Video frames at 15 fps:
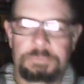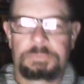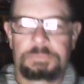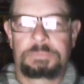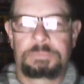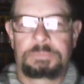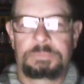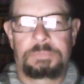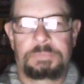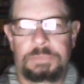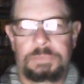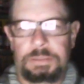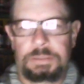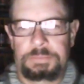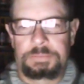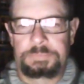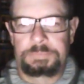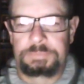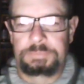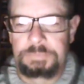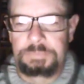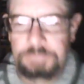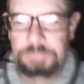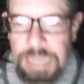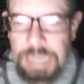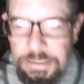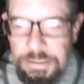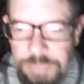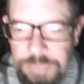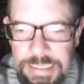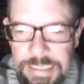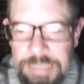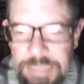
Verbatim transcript: I don't think